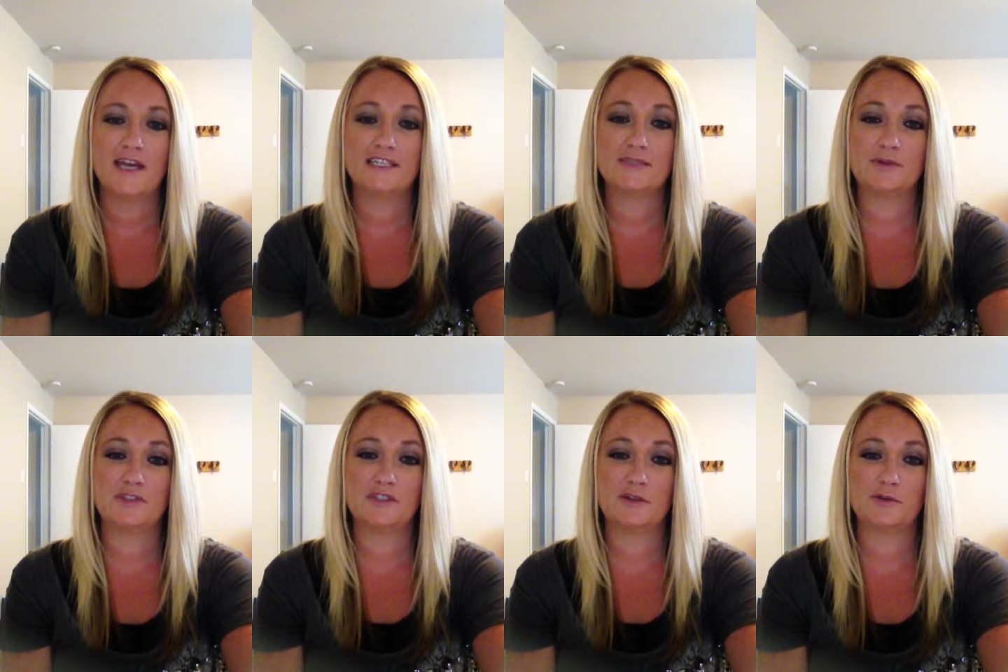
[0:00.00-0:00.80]

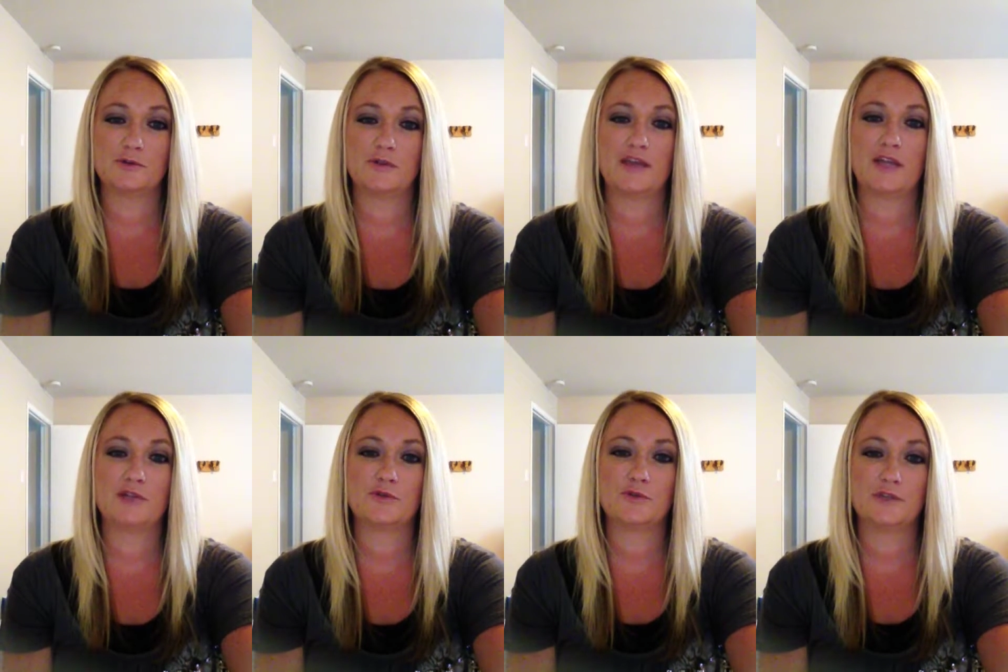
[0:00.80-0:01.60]
especially those with
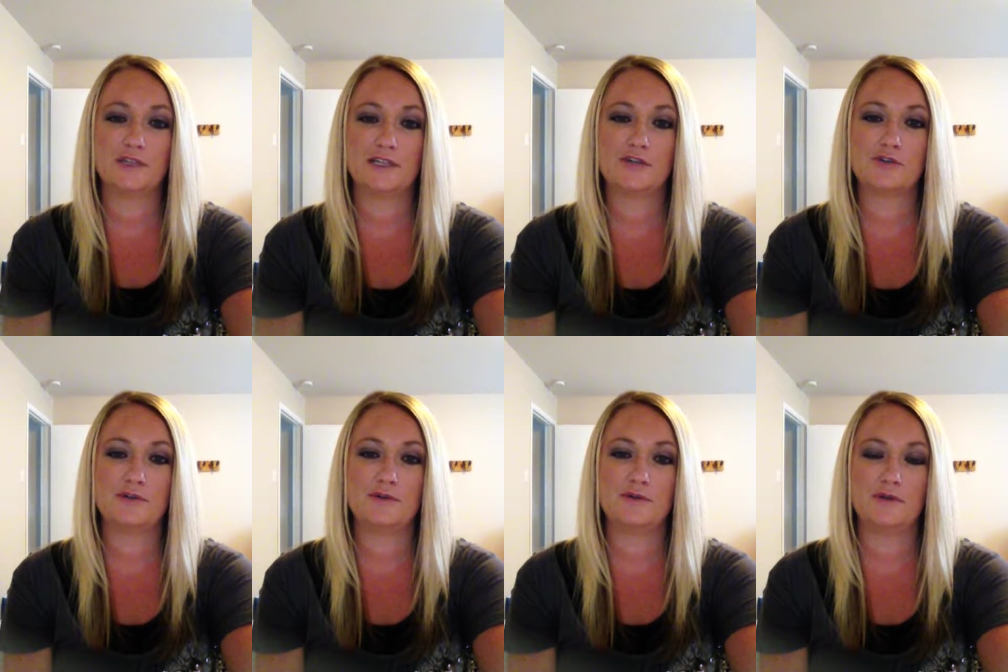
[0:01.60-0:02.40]
like really
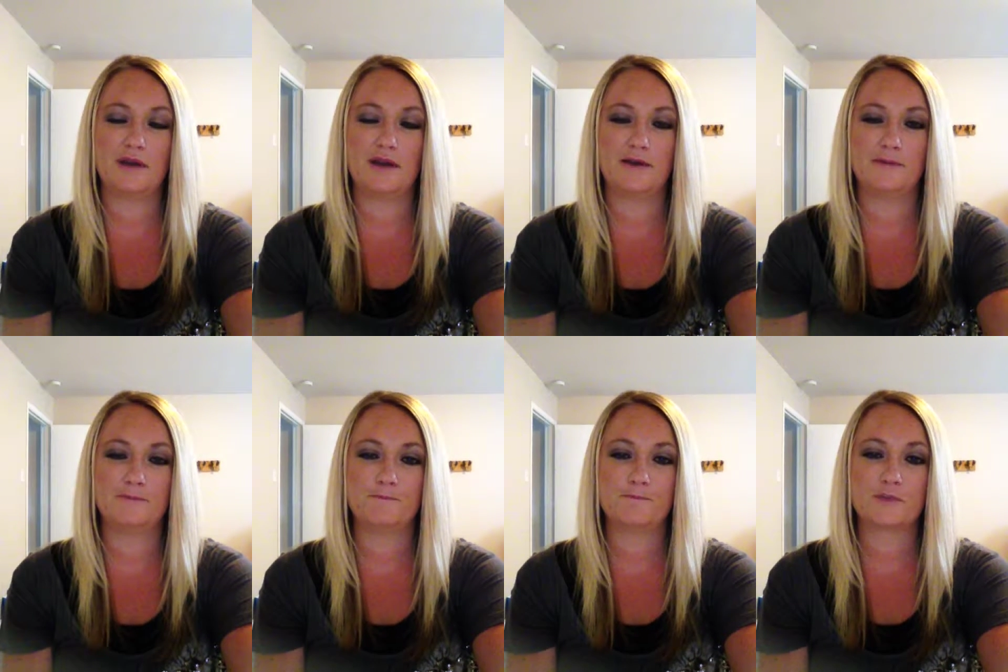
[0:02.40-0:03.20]
creamy
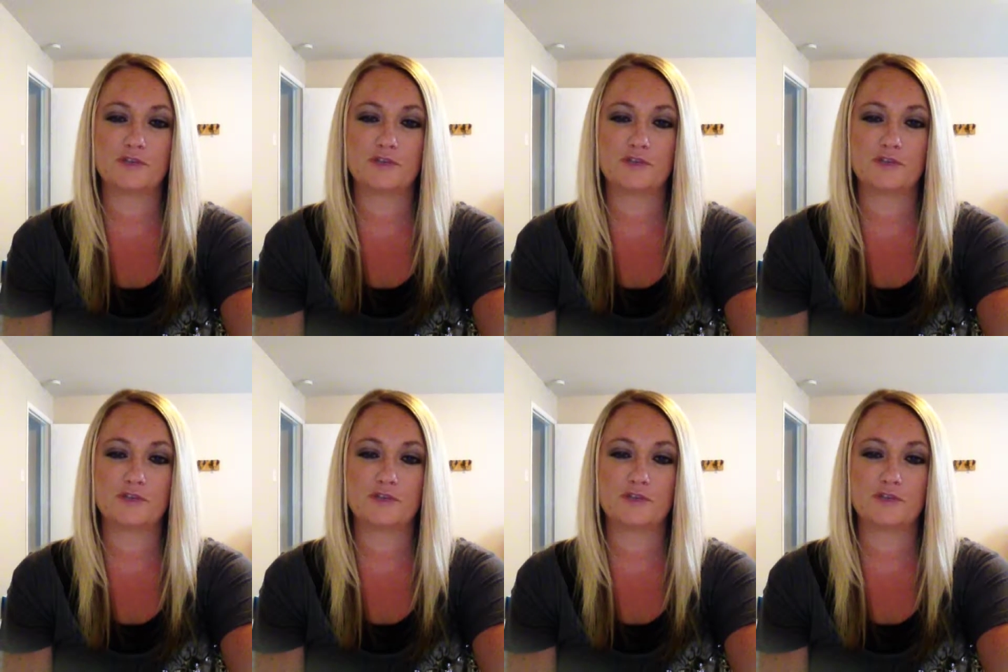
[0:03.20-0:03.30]
um,